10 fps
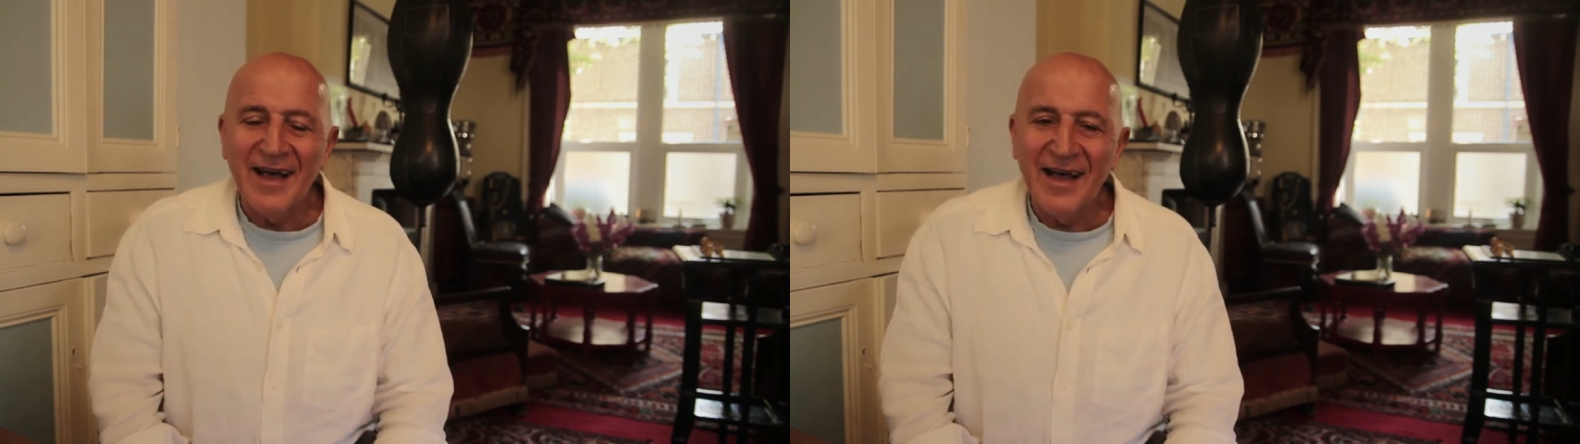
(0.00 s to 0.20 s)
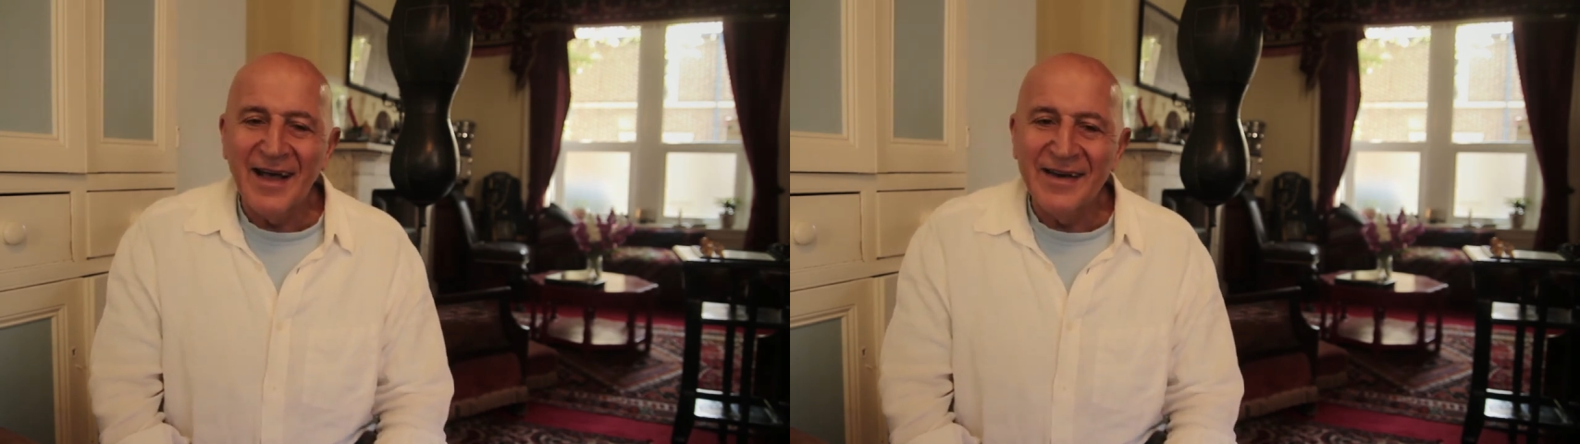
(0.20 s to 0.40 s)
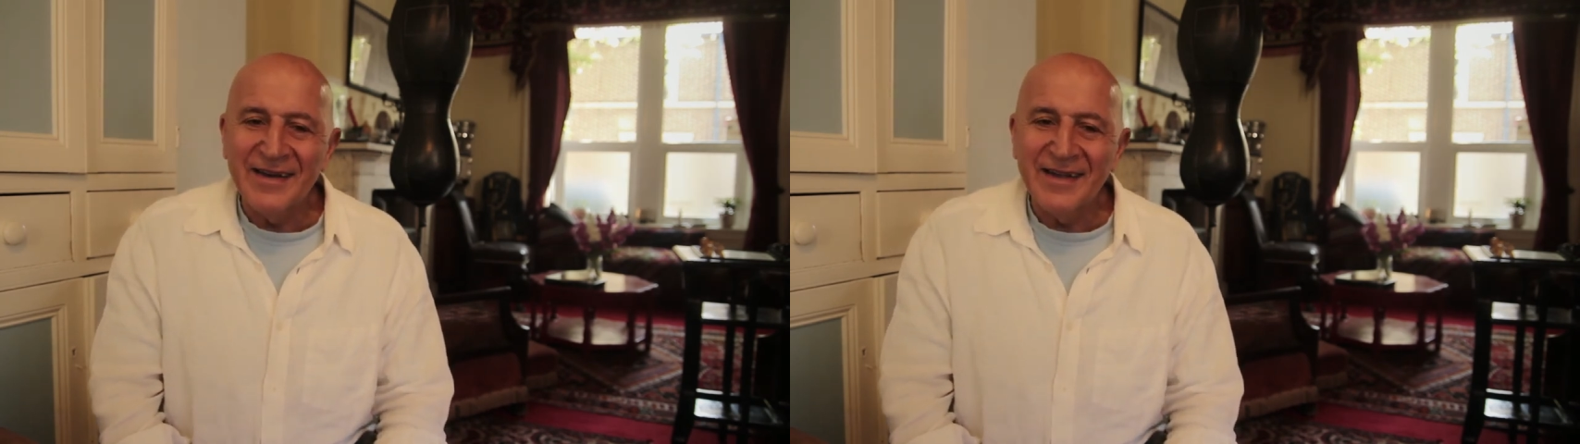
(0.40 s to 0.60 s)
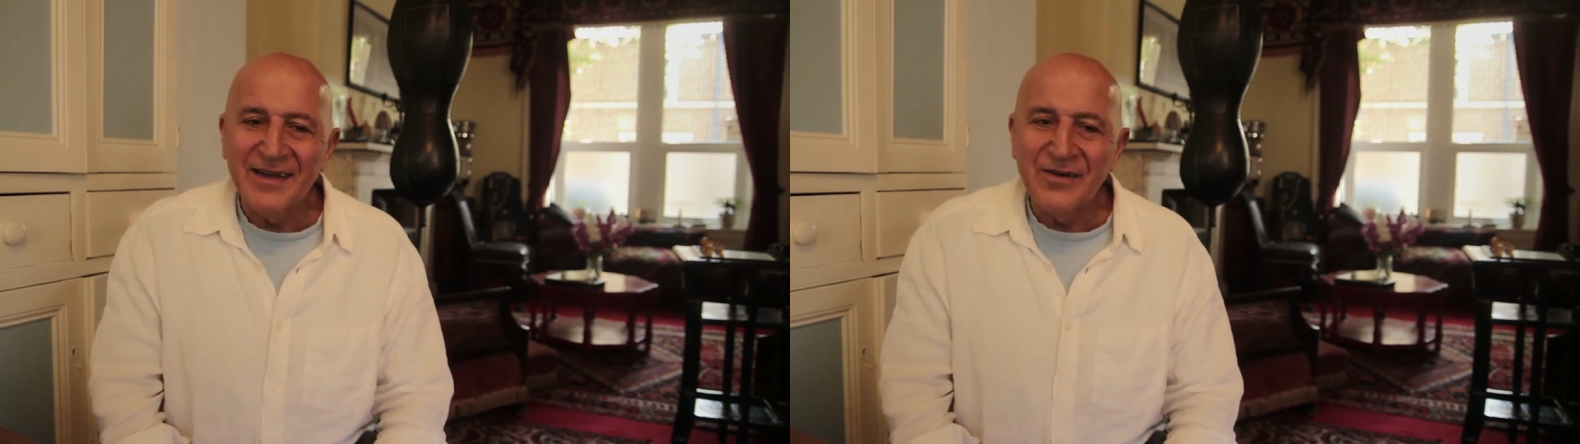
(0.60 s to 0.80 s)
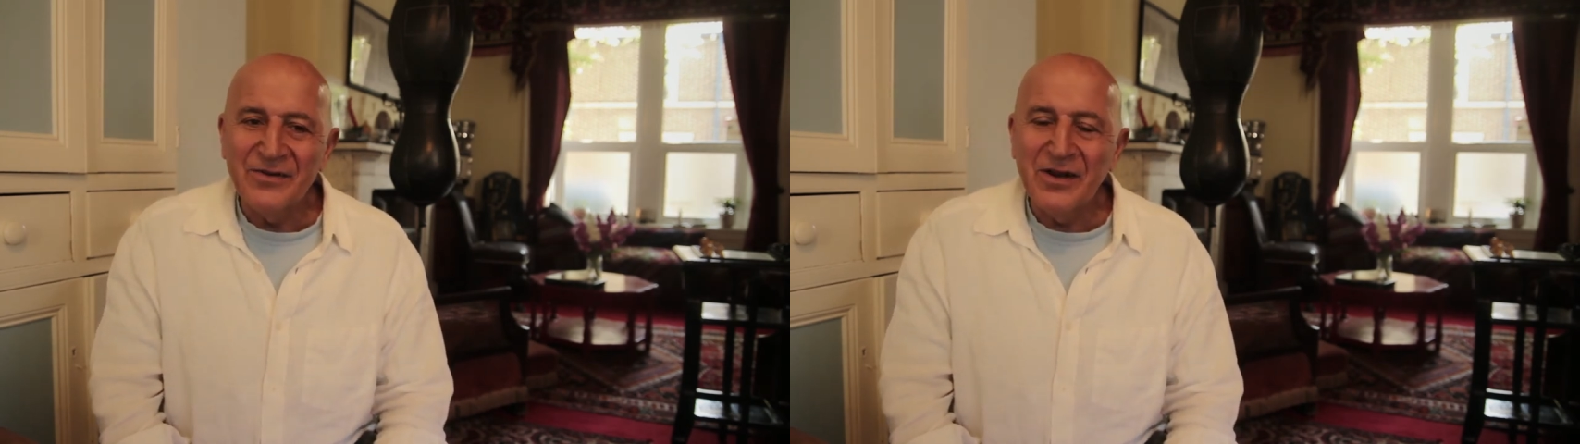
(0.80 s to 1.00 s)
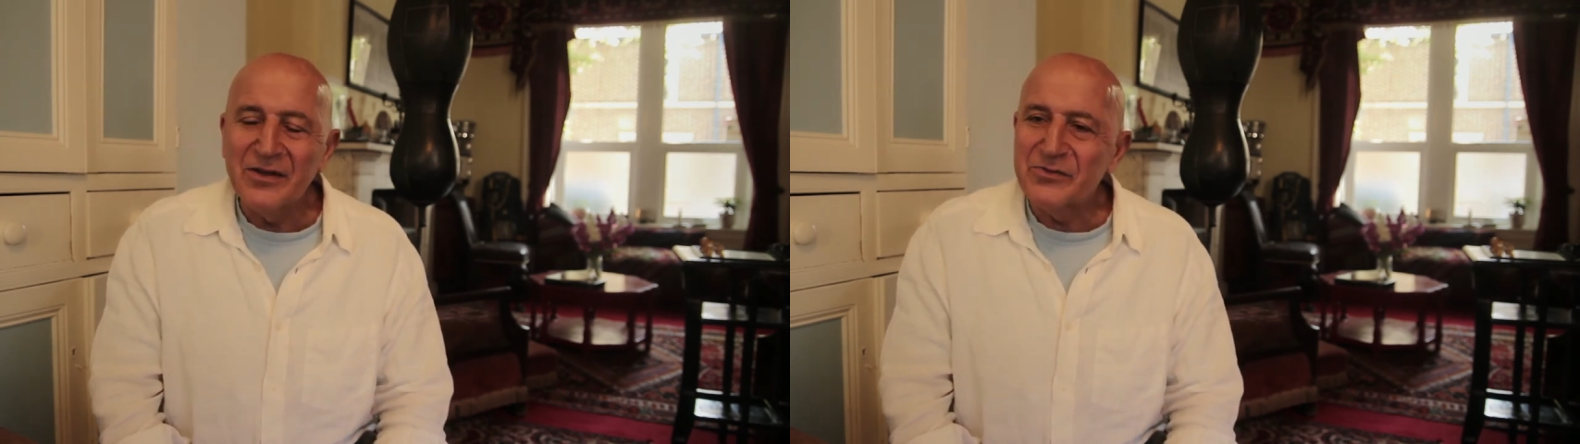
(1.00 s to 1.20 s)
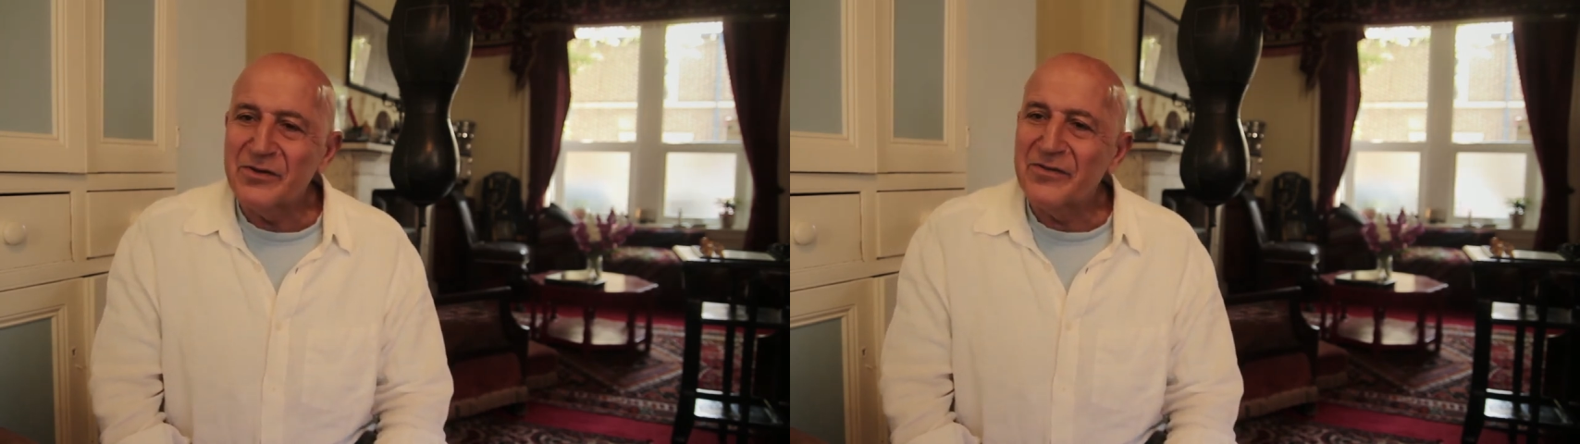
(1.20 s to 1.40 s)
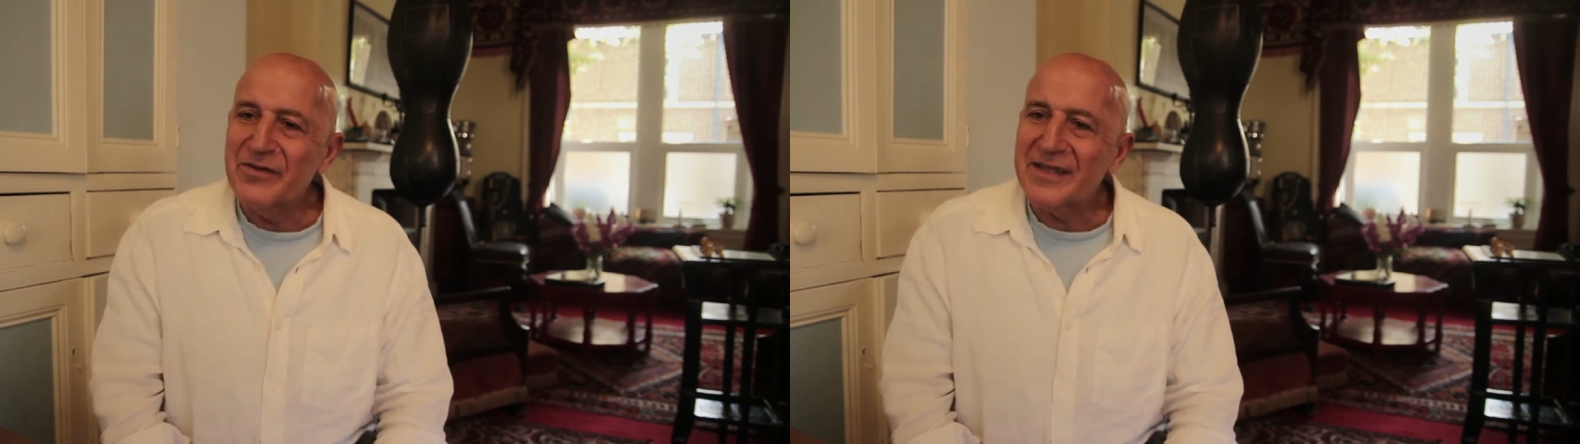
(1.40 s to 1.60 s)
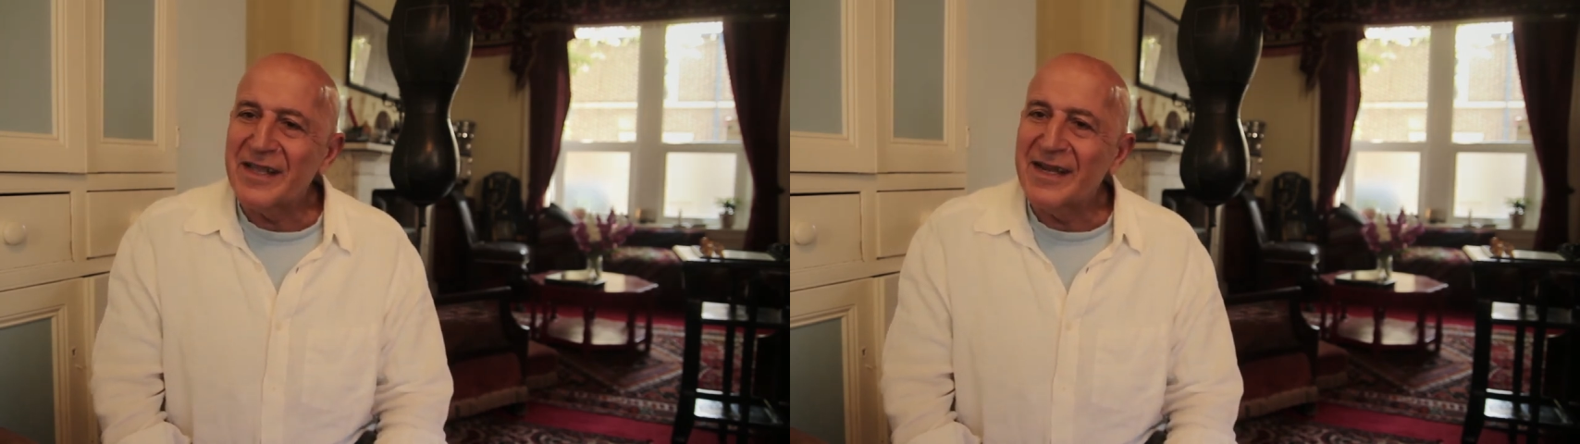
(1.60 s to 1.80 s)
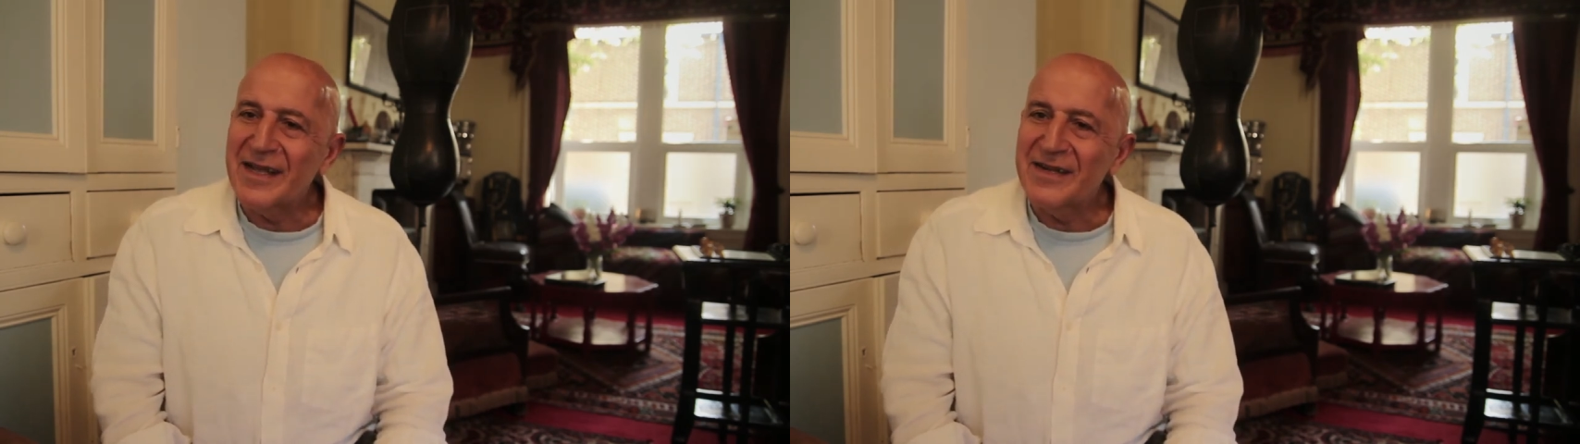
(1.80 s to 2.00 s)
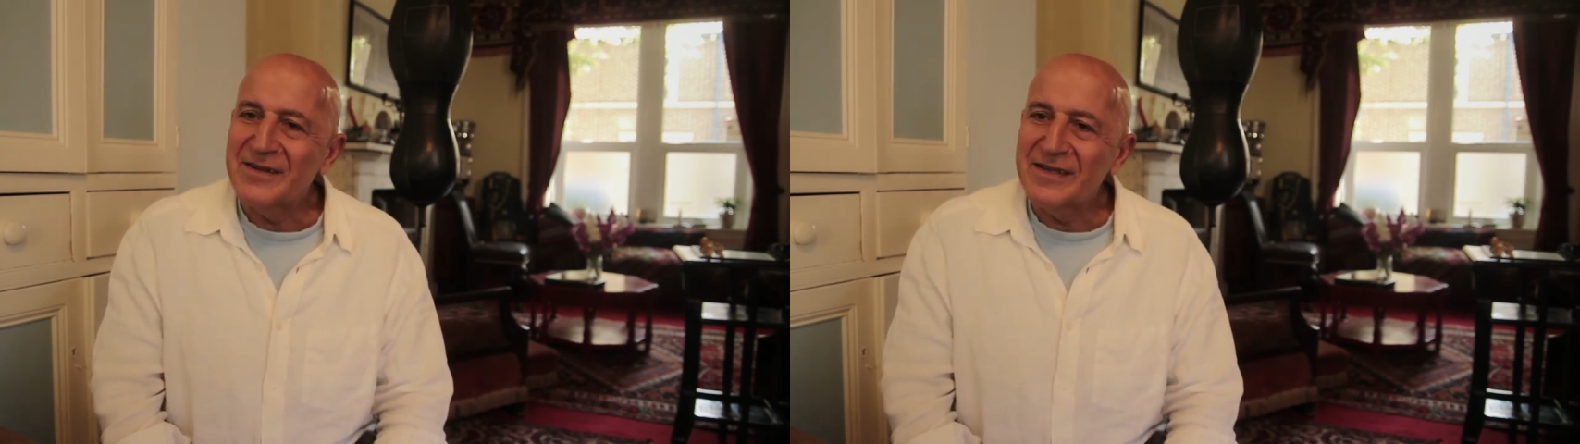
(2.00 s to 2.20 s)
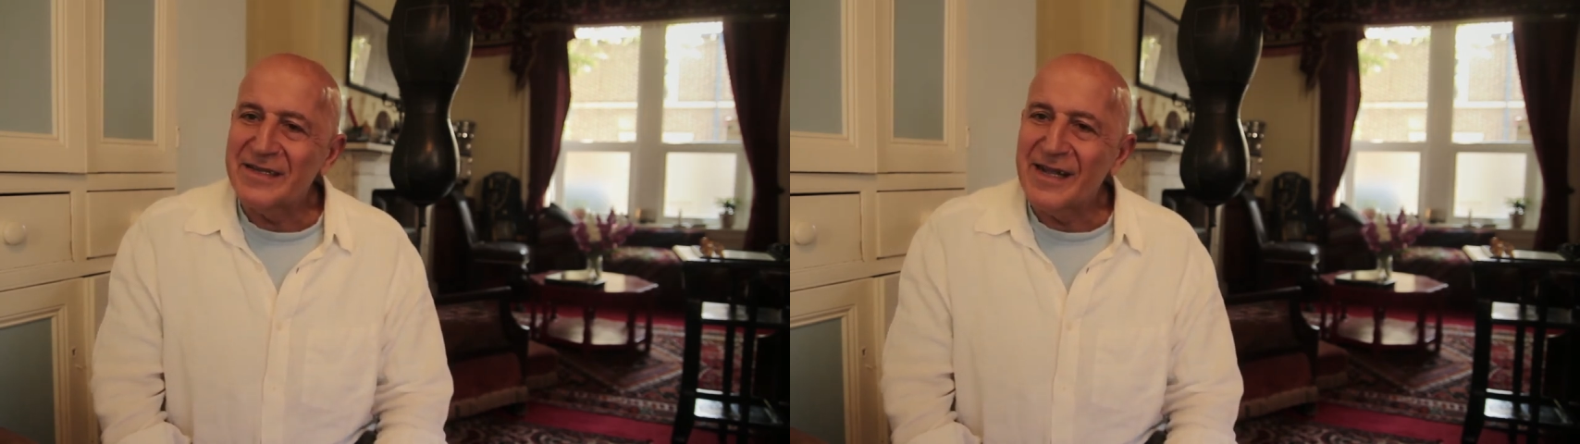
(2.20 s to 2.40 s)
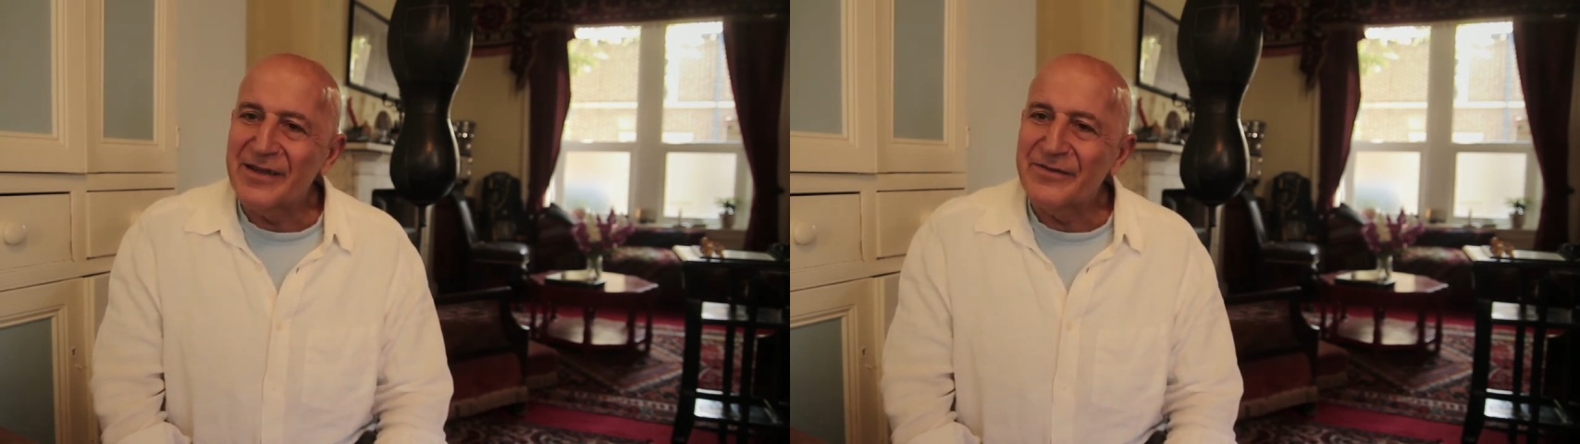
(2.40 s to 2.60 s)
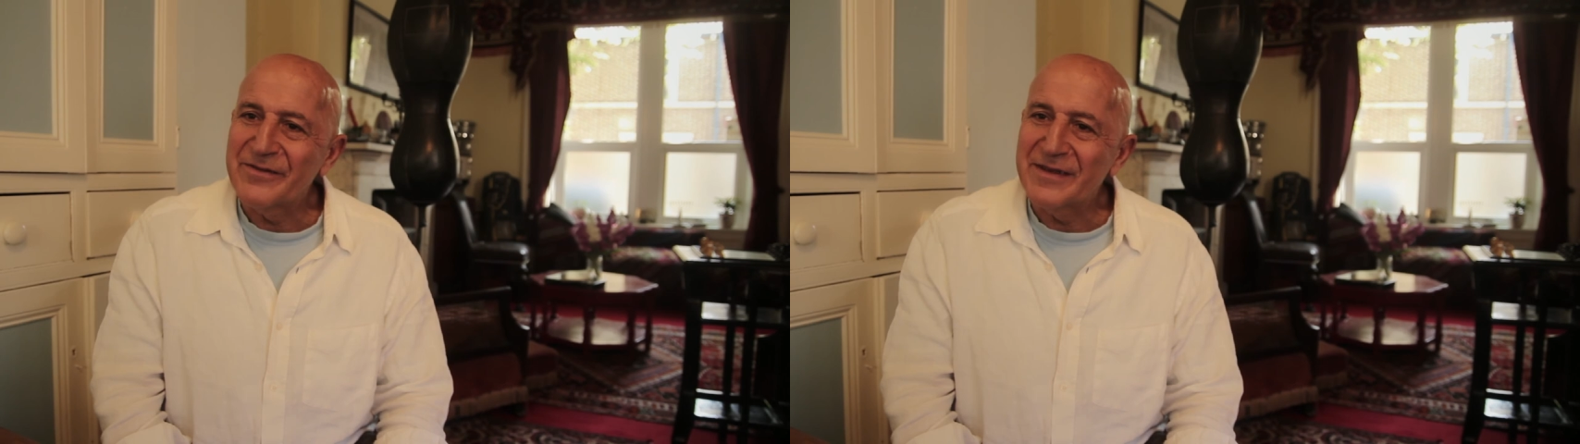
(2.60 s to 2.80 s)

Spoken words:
Who knows what effect that had on his life,